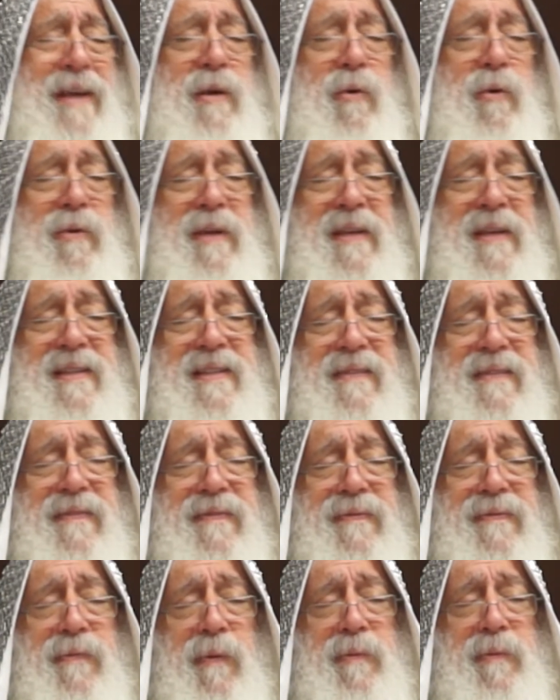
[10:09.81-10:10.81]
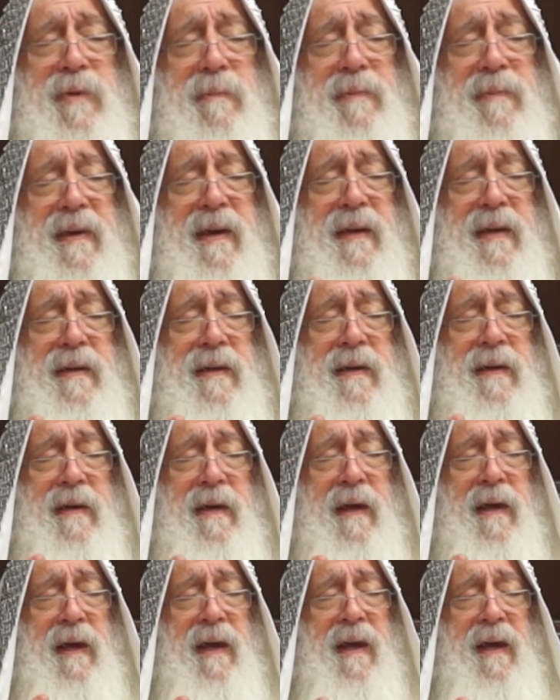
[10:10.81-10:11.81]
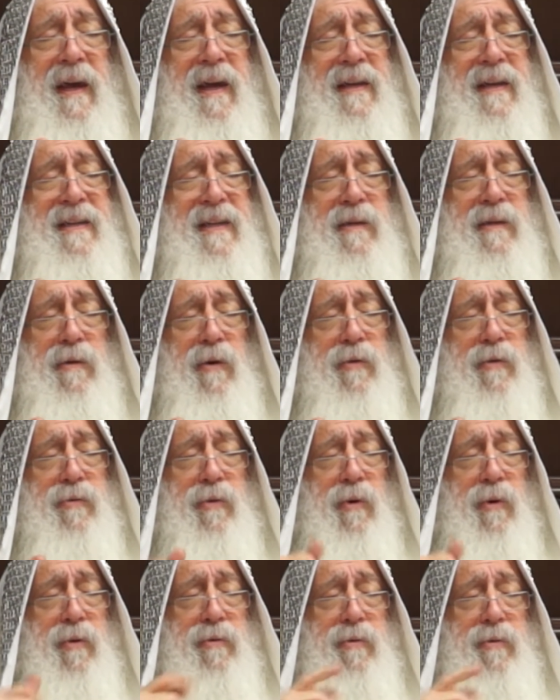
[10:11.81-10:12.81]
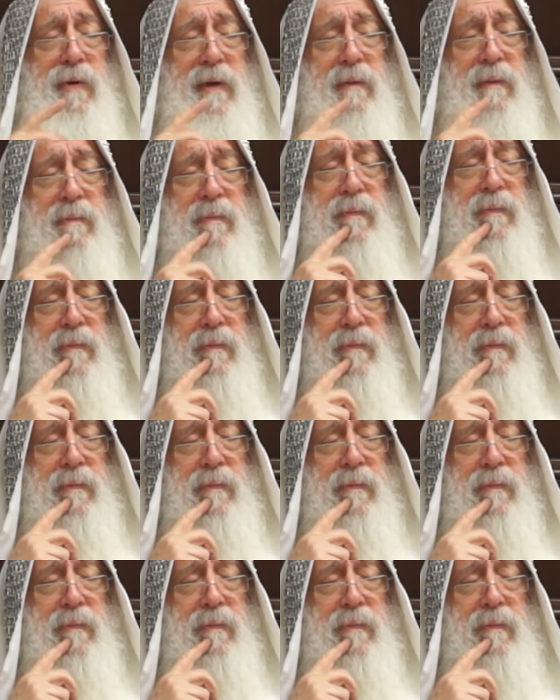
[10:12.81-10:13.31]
Yehuda from the beginning he did not talk to him?